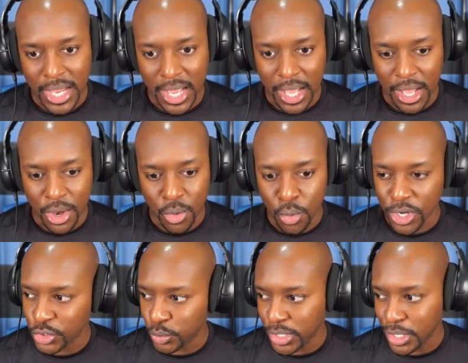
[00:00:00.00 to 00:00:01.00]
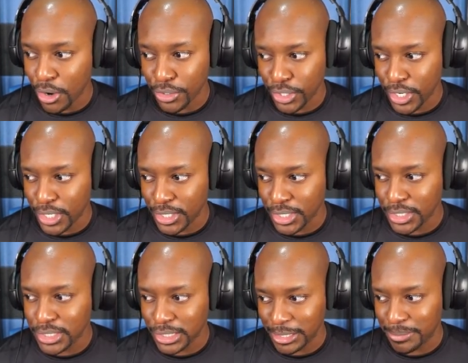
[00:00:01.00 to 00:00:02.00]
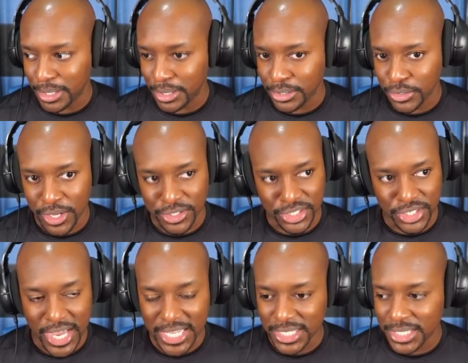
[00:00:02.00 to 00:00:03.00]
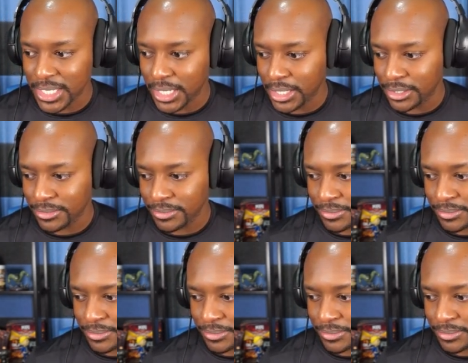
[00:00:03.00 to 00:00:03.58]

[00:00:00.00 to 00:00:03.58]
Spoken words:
once we are done sleeping. So I'll see you guys in a second.